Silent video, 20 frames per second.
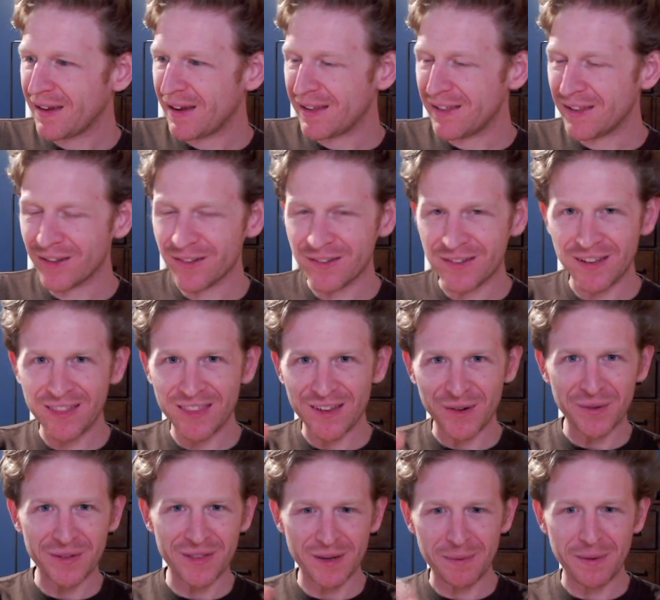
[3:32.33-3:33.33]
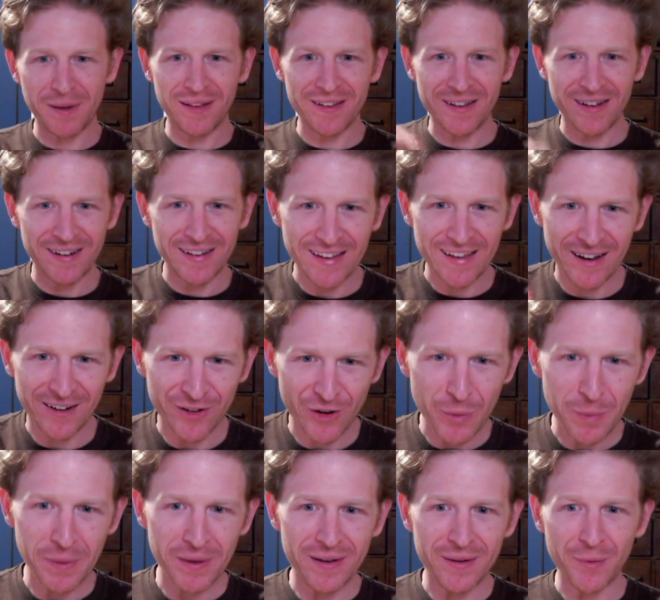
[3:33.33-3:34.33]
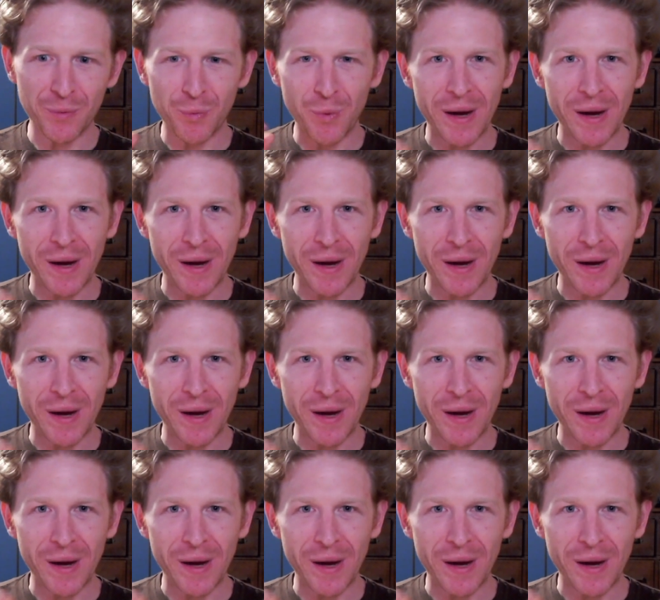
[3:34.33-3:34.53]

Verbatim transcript: And they'll sit there with their Polygon account open,